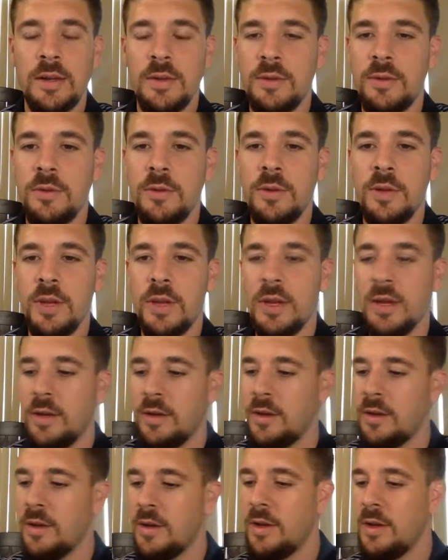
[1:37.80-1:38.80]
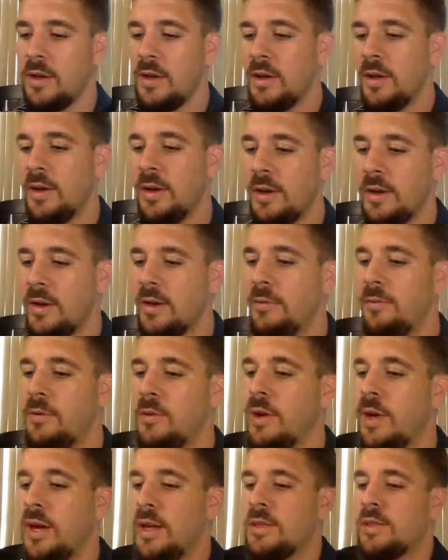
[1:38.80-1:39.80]
tuning in. If
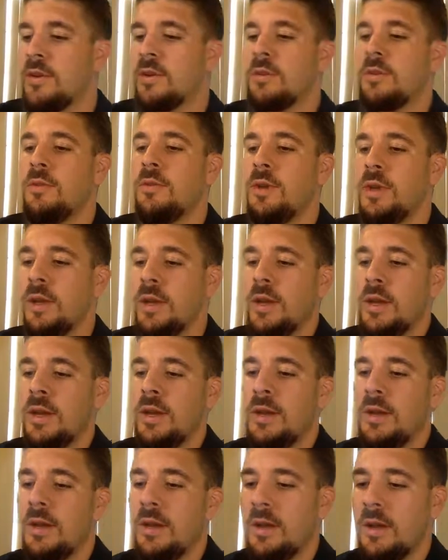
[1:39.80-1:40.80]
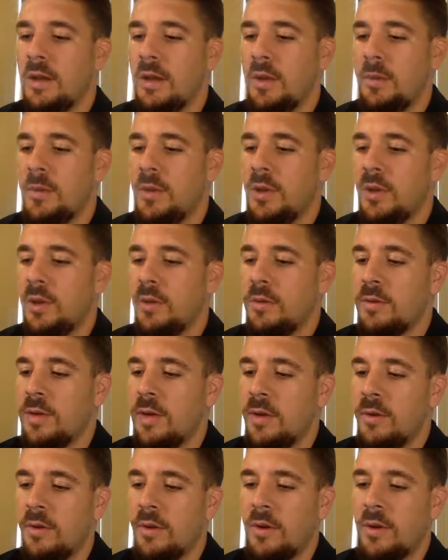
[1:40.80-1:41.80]
you guys are tuning in, let me know
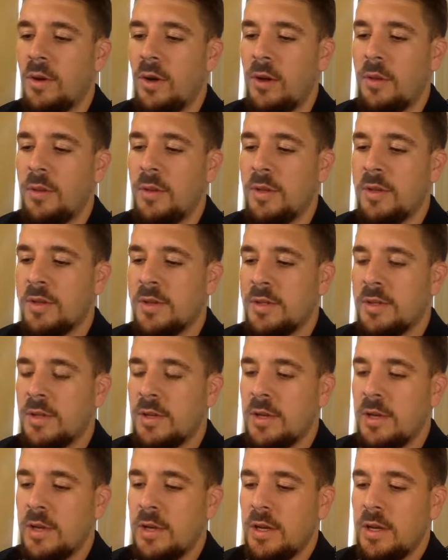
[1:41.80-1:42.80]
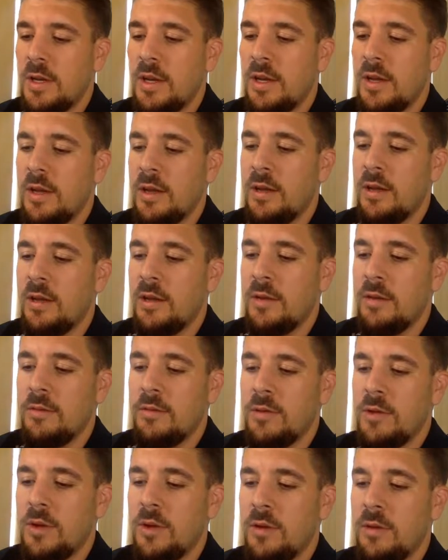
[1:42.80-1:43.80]
down in the comments
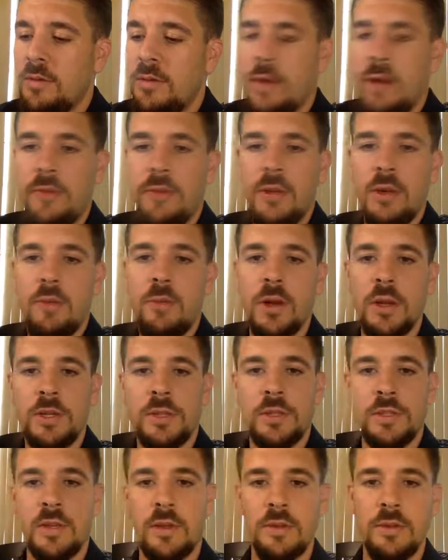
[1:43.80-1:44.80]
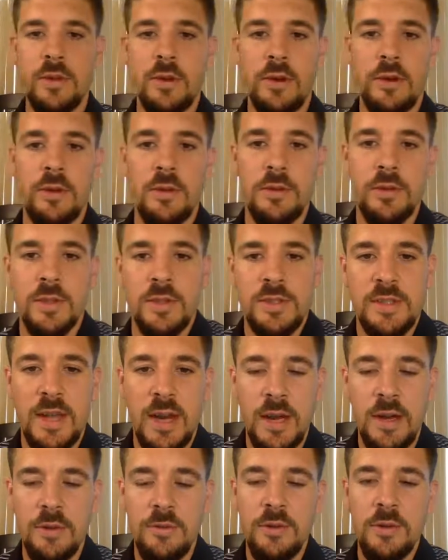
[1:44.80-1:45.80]
if you have any questions out there. I know there's
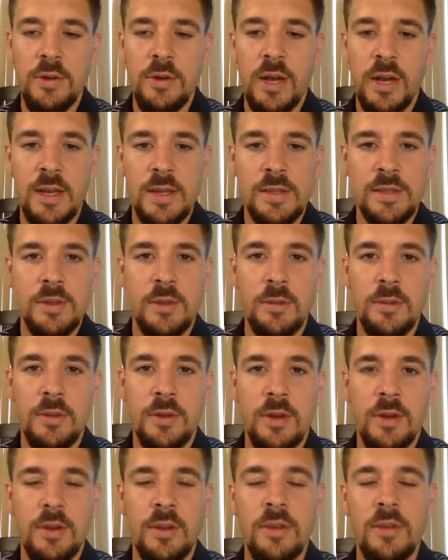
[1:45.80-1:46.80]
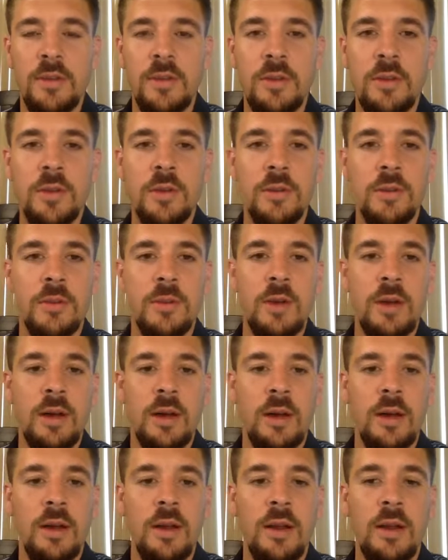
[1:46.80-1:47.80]
9 of you guys, so I'm talking to you.
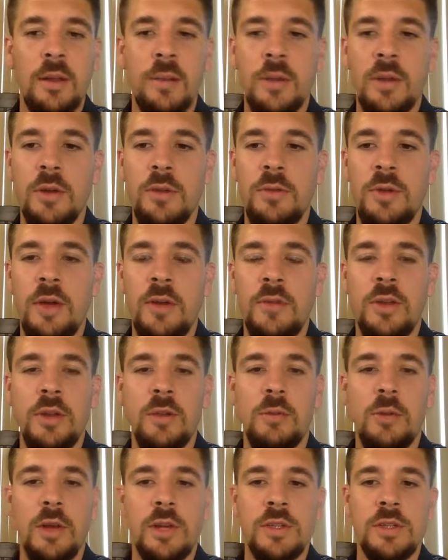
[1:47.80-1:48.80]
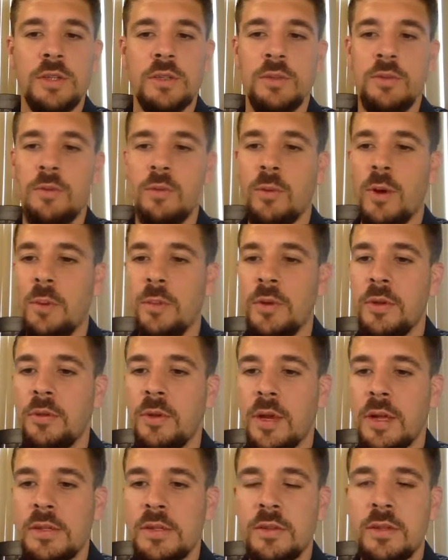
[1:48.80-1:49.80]
Let me know if you have any questions, if you want me
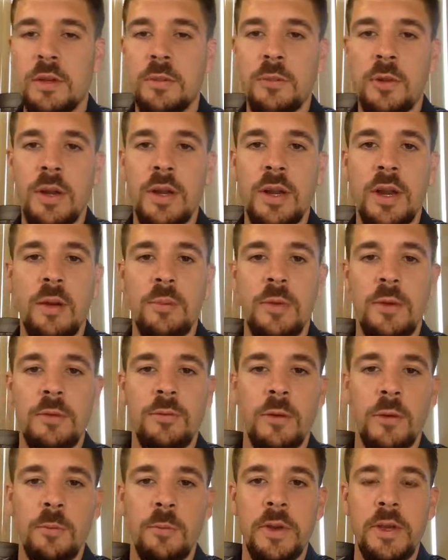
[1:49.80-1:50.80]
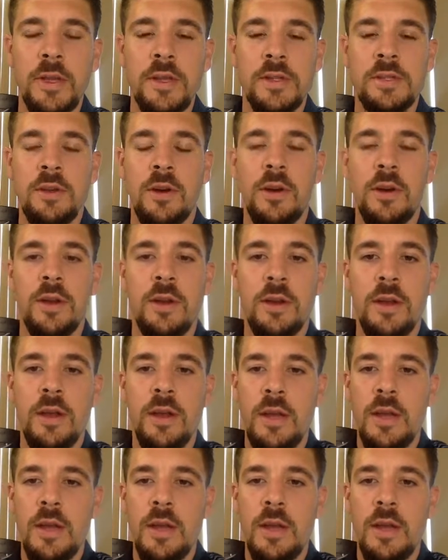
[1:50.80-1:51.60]
to answer them right now before we get started,